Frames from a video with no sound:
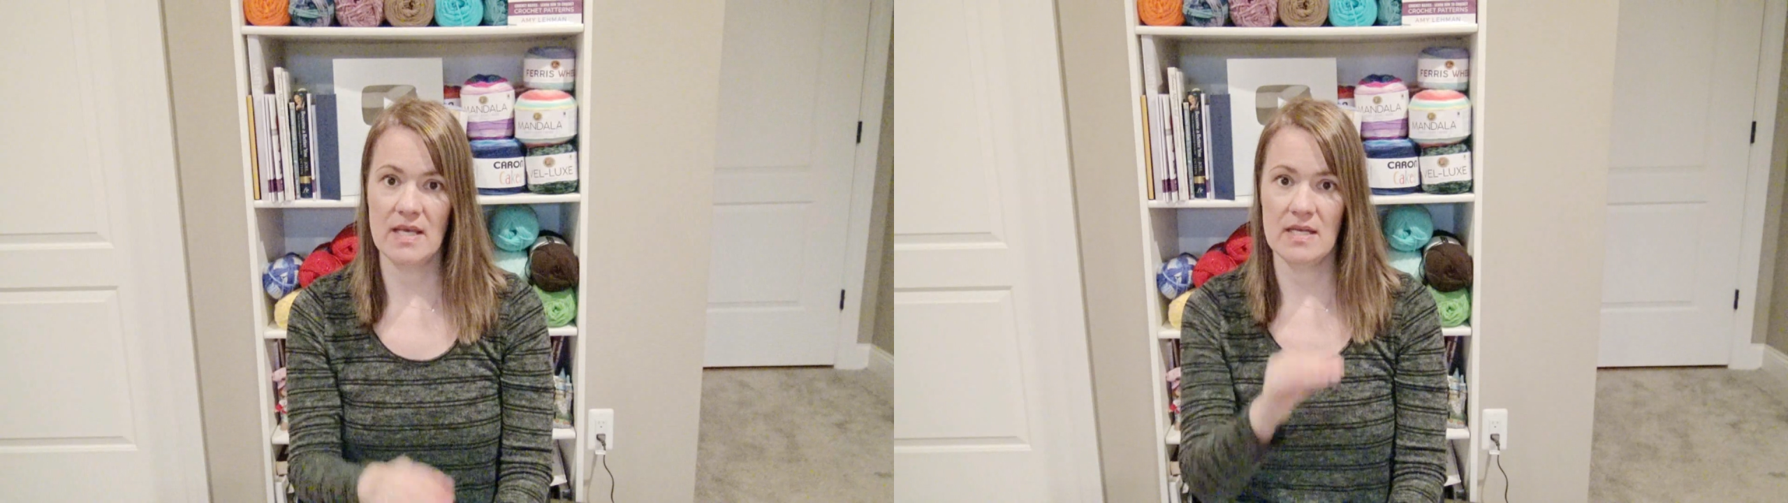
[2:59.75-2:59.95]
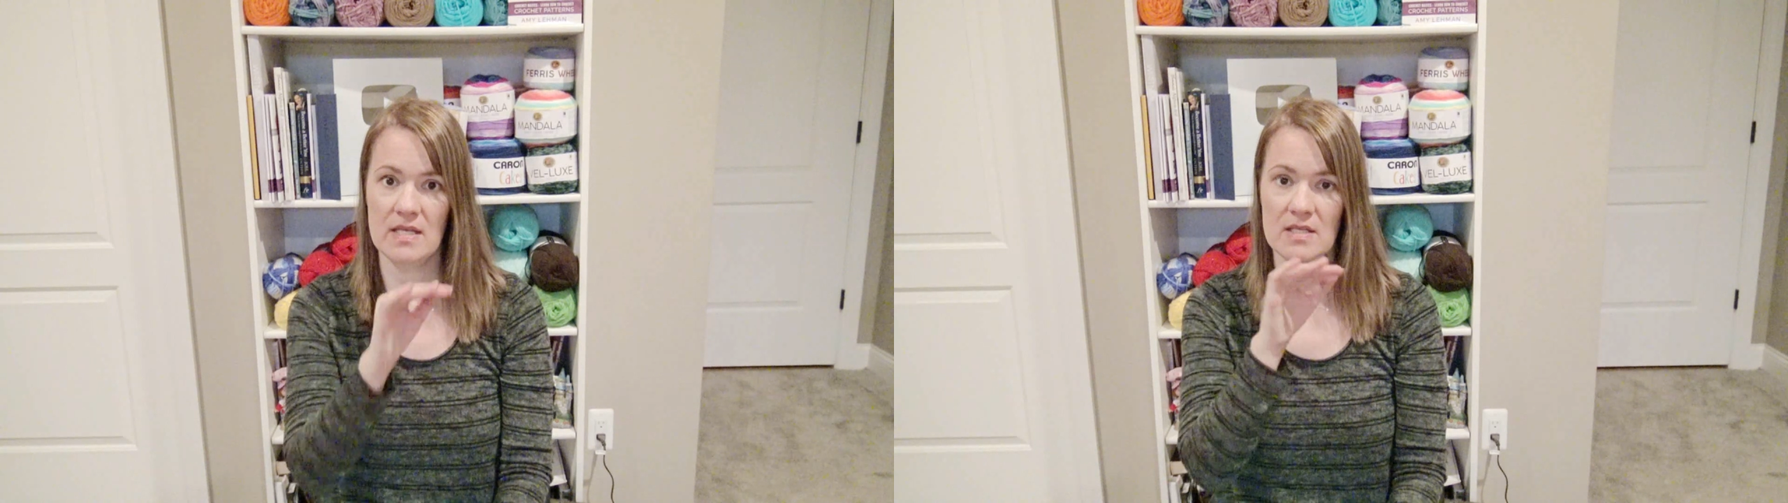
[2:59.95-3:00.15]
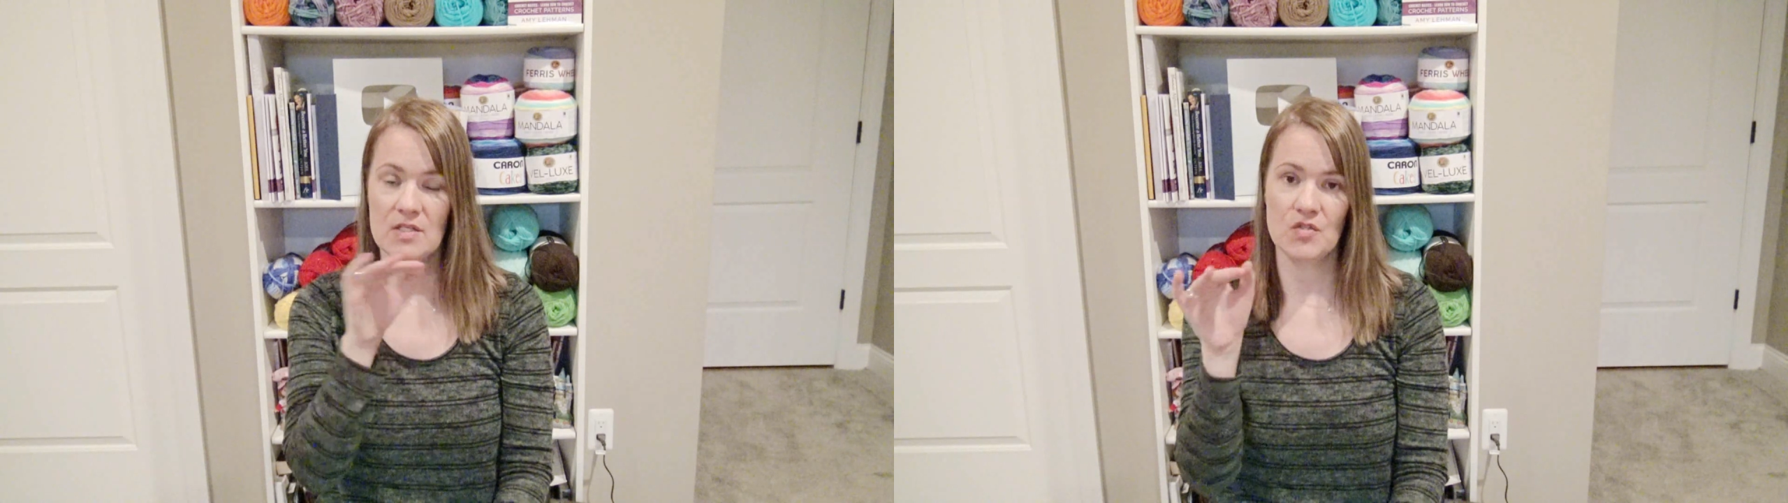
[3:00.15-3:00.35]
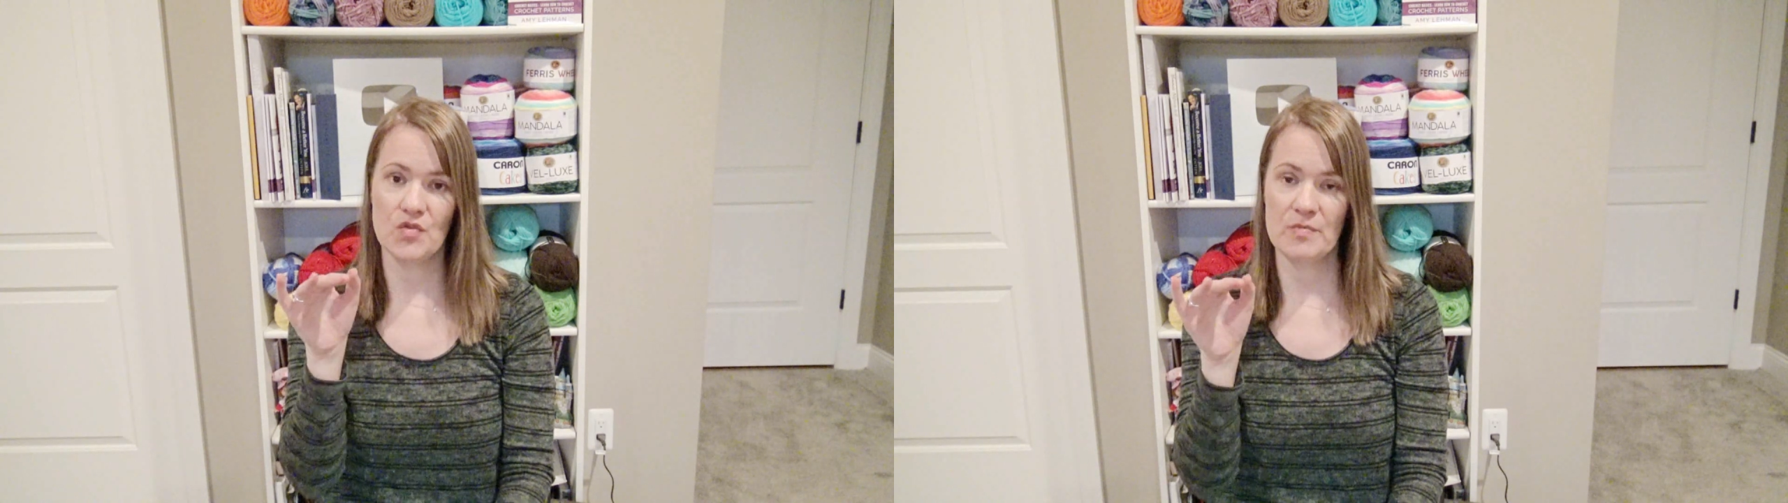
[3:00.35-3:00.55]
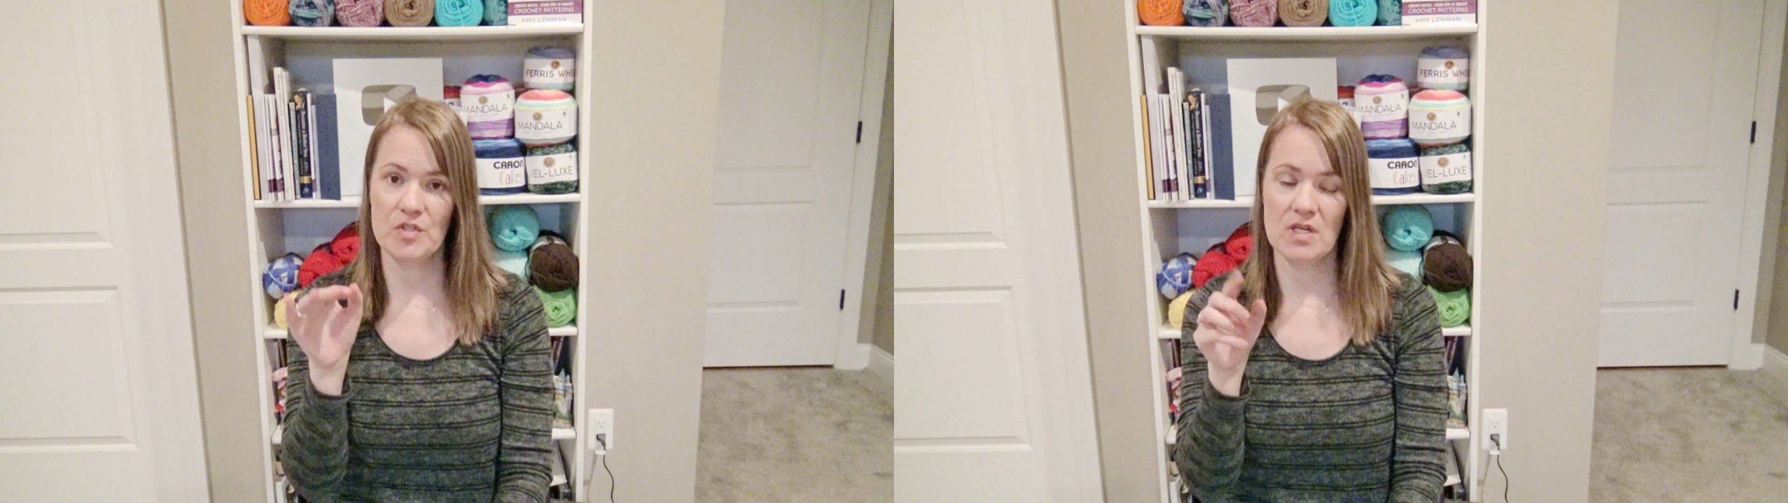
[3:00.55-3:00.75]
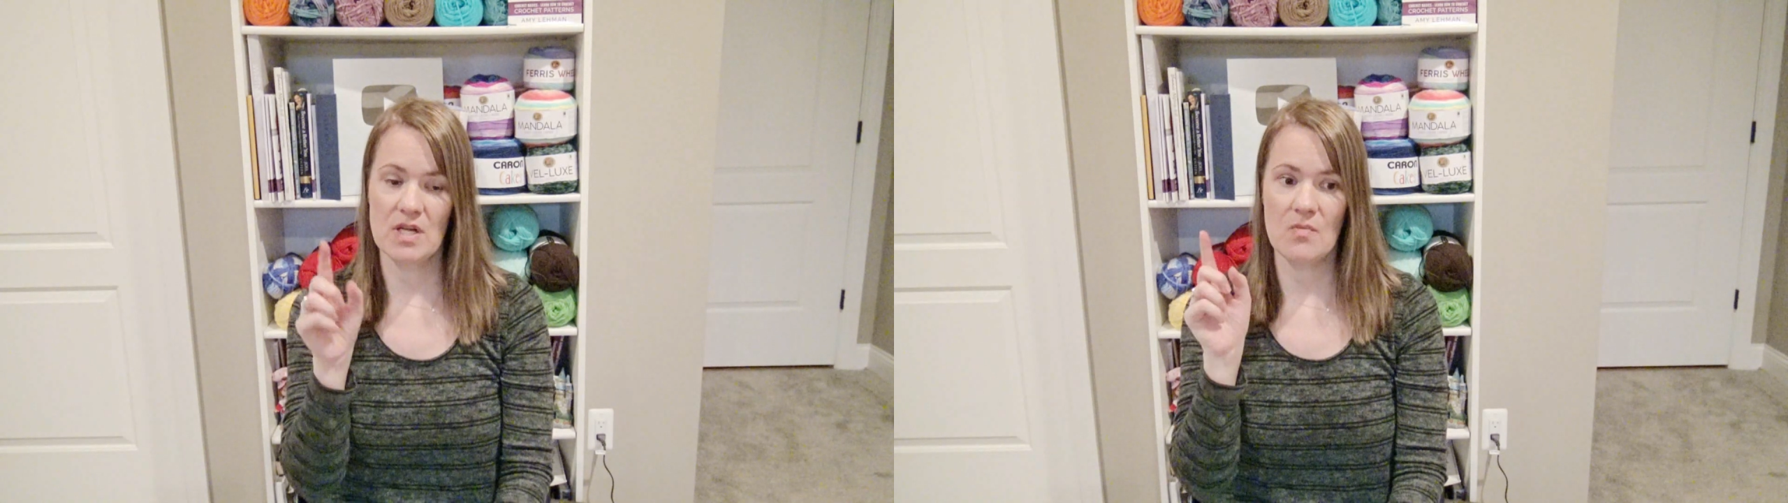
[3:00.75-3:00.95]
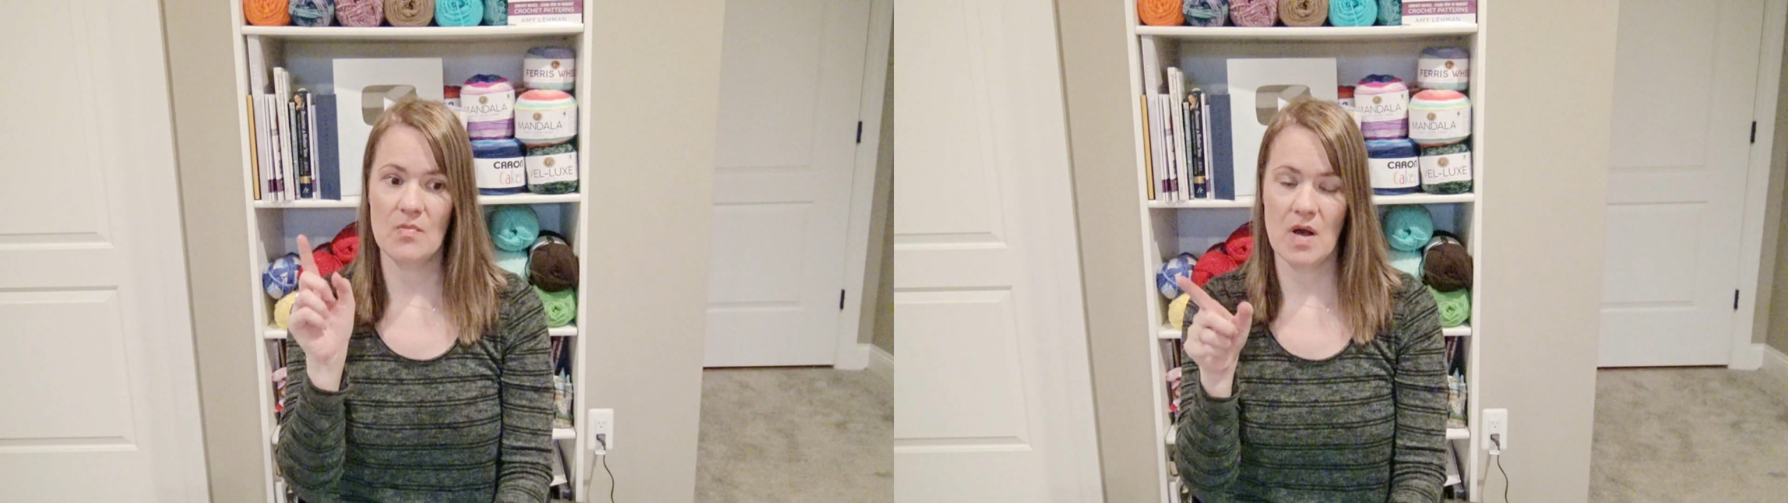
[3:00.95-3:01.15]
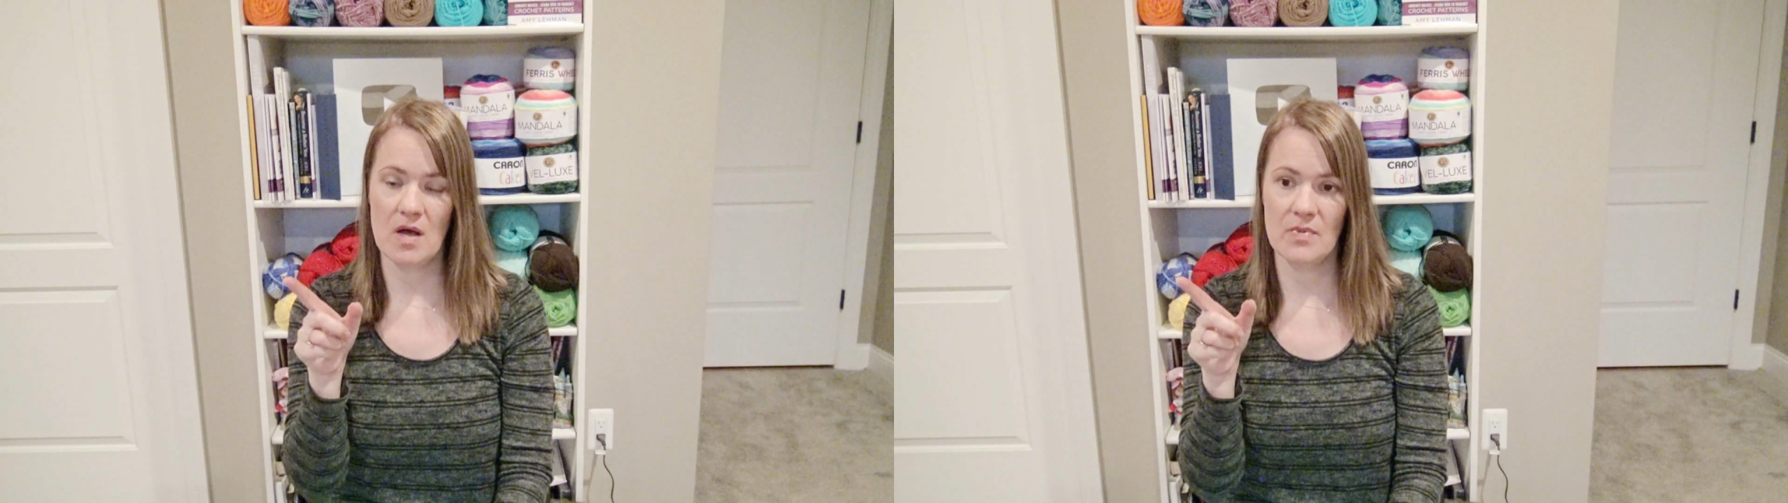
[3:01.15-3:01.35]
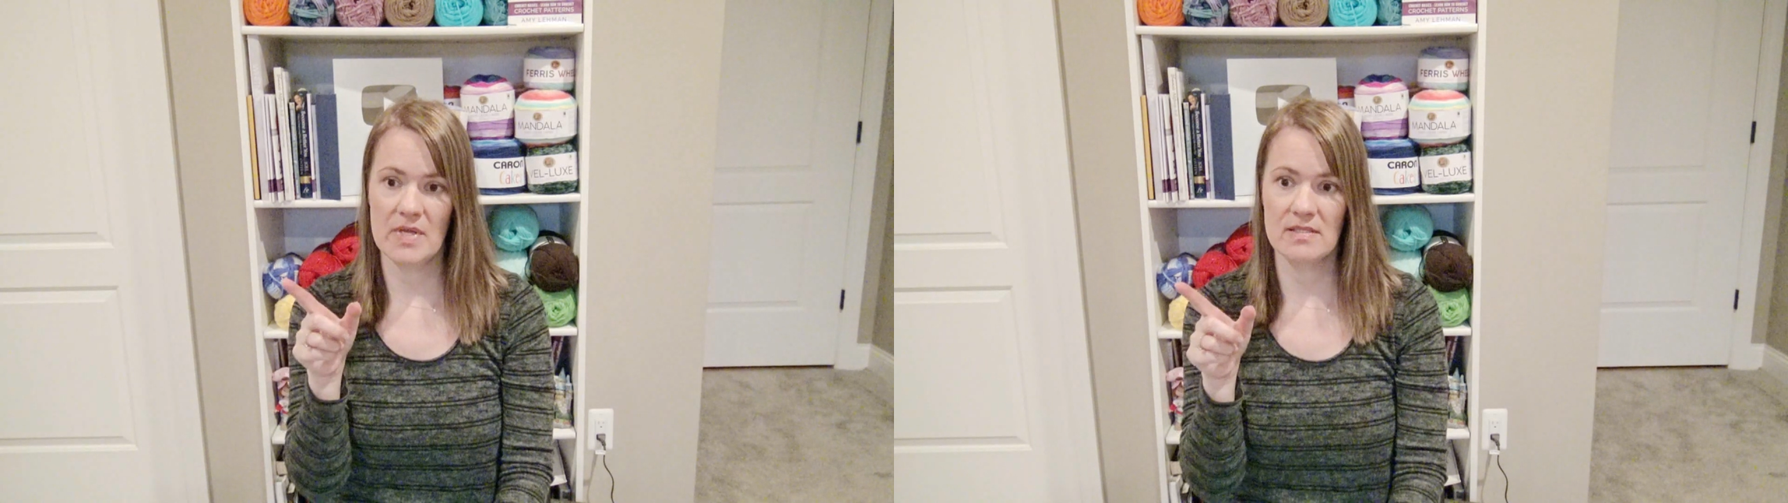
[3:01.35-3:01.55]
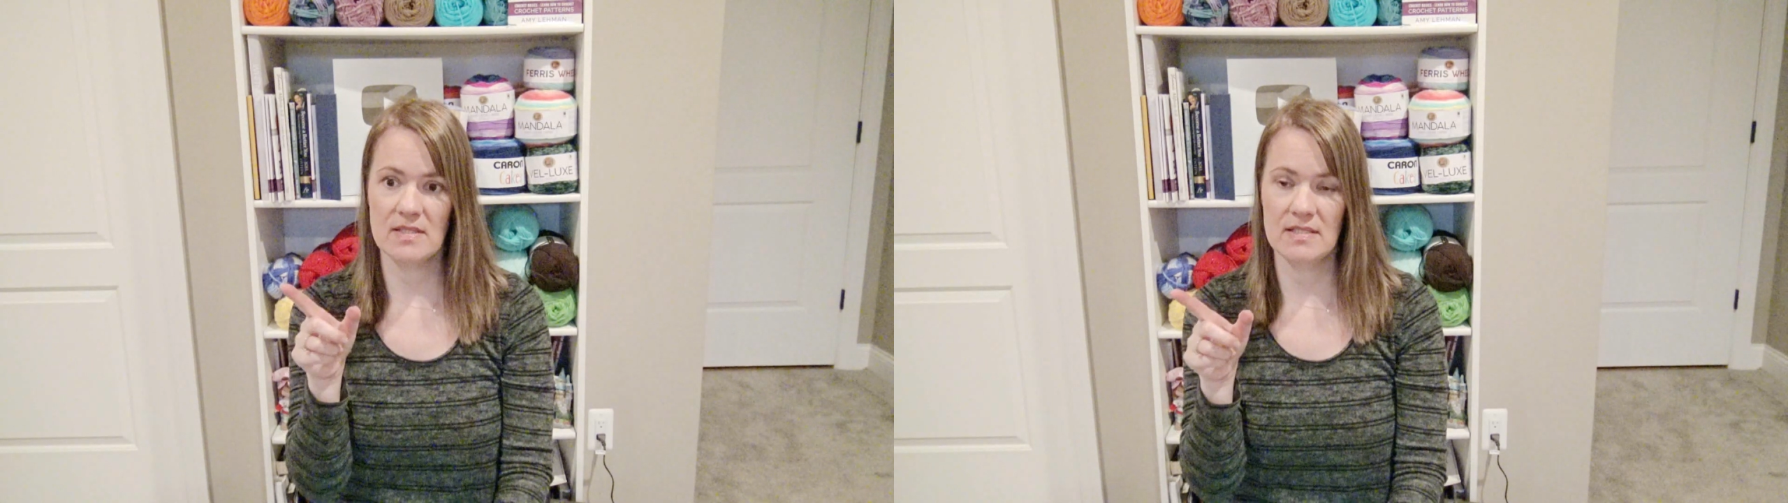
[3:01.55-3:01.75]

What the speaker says: And in the description I'll place the